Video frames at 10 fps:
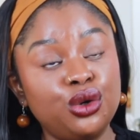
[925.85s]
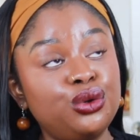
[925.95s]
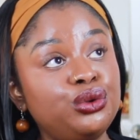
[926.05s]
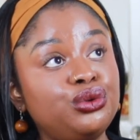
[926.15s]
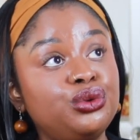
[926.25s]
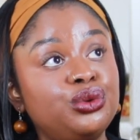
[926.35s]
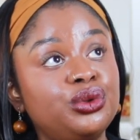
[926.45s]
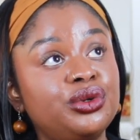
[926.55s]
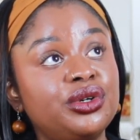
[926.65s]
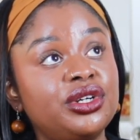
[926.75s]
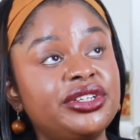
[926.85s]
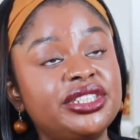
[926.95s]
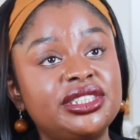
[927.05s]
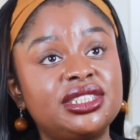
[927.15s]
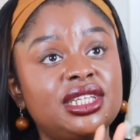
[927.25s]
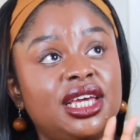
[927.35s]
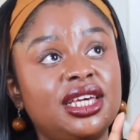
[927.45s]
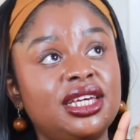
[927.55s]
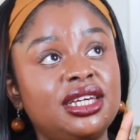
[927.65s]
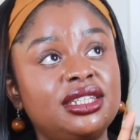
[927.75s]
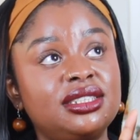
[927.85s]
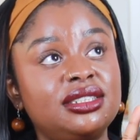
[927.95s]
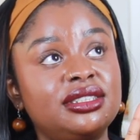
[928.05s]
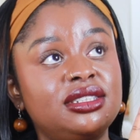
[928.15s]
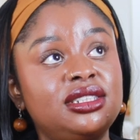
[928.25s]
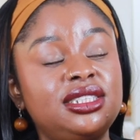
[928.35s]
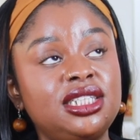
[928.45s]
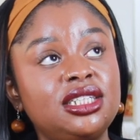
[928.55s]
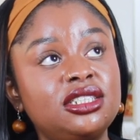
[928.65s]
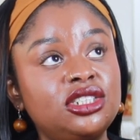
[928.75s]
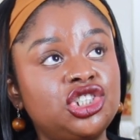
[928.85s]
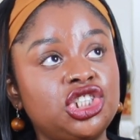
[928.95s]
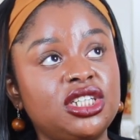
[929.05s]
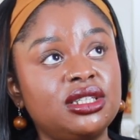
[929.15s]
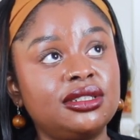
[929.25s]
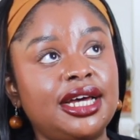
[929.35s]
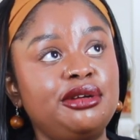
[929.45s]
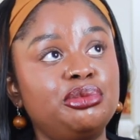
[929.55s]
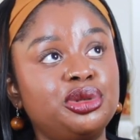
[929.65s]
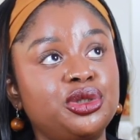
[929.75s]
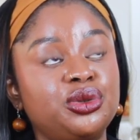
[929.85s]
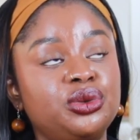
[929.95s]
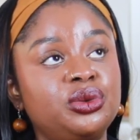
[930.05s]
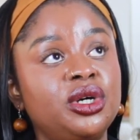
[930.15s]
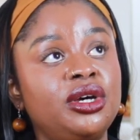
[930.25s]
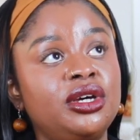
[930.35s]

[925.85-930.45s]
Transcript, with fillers: who is a D and G light blue